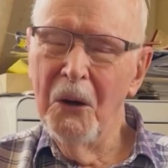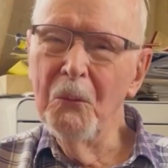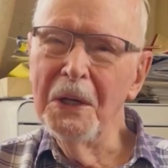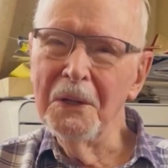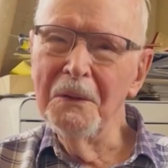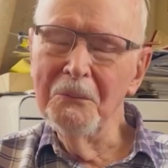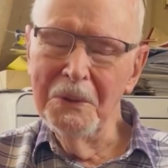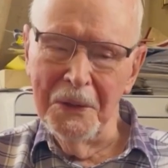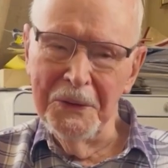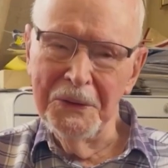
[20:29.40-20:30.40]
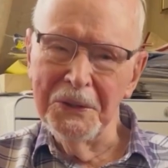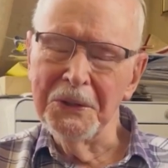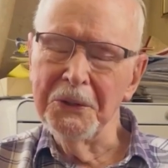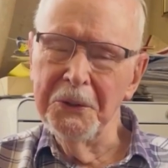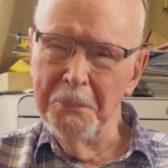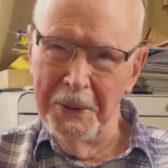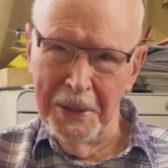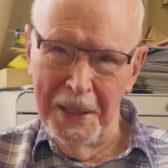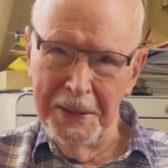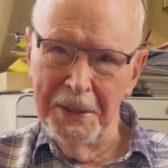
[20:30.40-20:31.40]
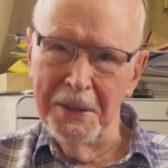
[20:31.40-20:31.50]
Well, this is a good bit later.